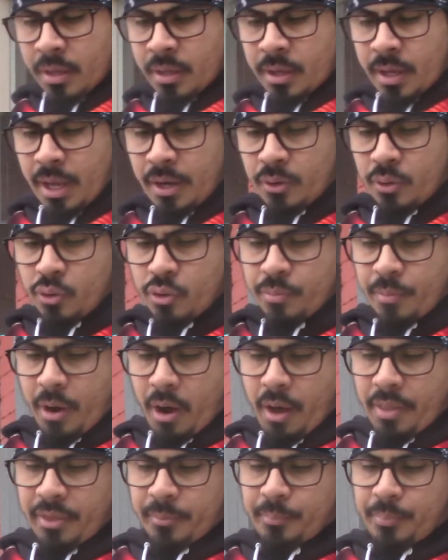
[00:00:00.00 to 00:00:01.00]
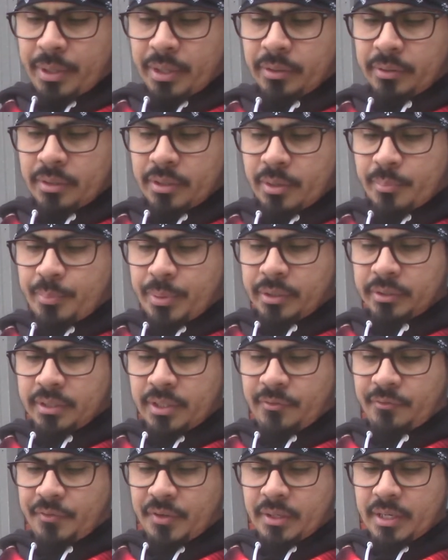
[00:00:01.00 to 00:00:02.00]
In whom all the
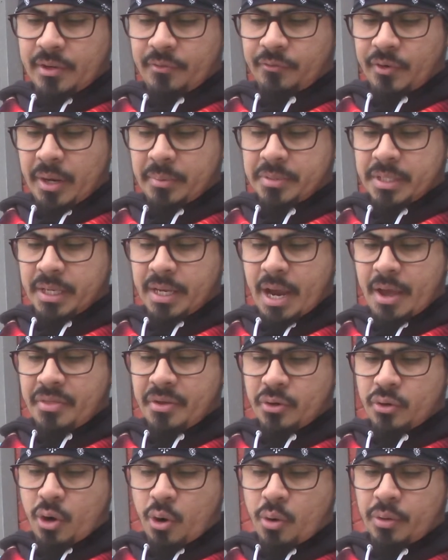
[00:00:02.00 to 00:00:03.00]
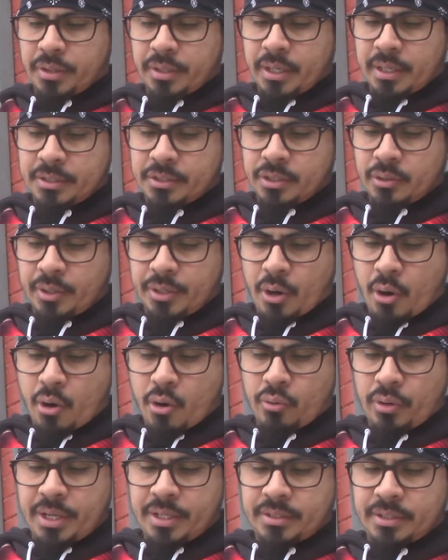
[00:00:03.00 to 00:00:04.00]
building fitly framed together groweth unto an
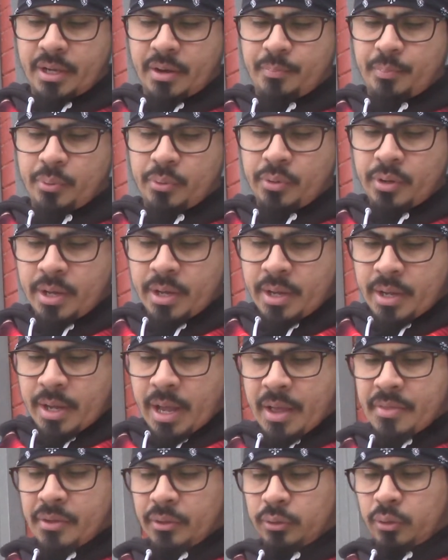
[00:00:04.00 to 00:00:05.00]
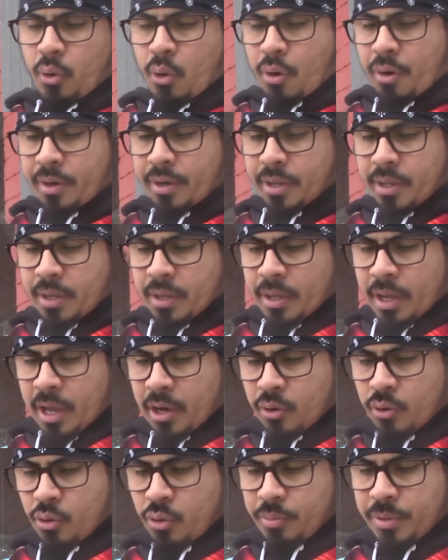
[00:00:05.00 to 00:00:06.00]
holy temple in the Lord,
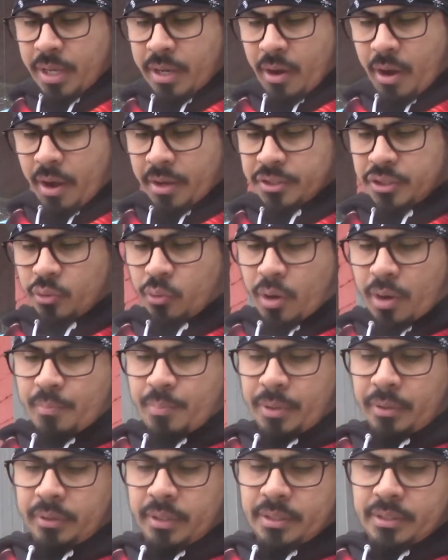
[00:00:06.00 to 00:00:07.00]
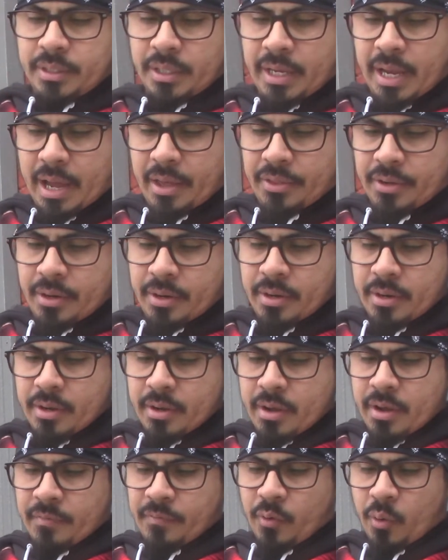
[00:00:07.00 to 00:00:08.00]
in whom ye also are builded together
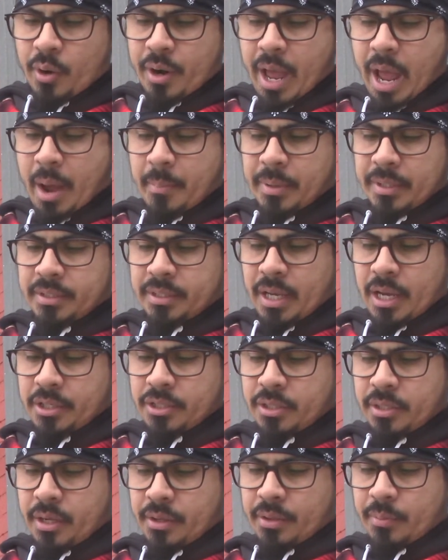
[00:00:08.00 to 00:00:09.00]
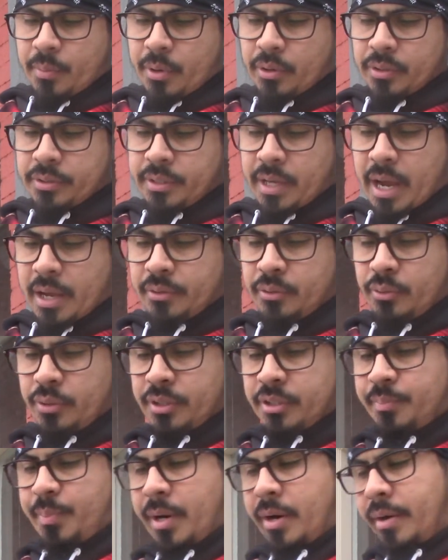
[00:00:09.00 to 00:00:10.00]
for an habitation of the Most High through the
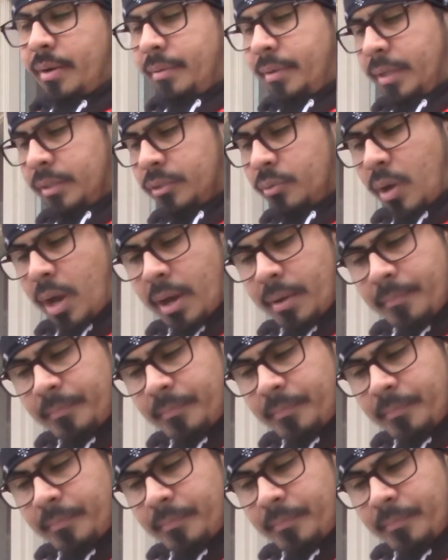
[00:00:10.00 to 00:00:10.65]
Spirit. That's right.